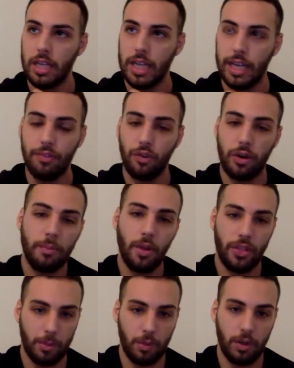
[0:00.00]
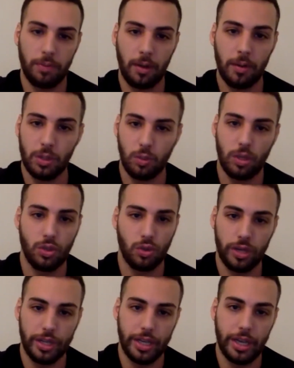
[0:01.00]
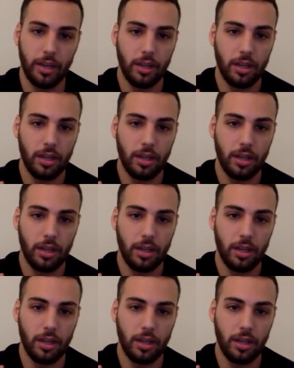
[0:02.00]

And for a month, I'm going to publish one story a day.